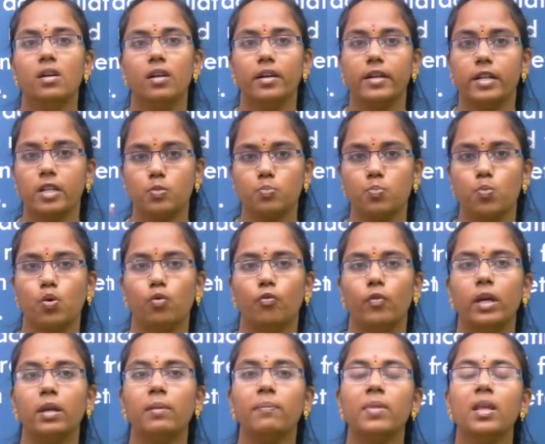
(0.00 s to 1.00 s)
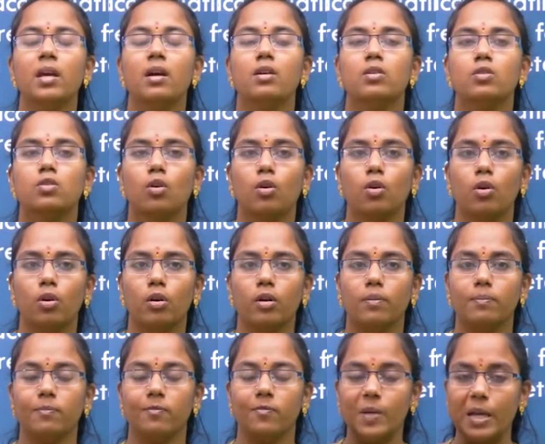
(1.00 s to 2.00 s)
it is moving,
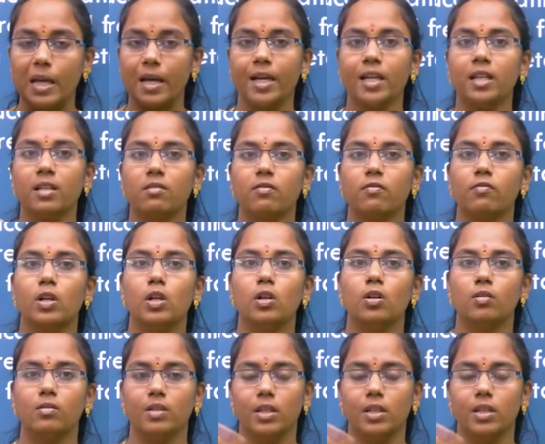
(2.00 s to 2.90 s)
so light will,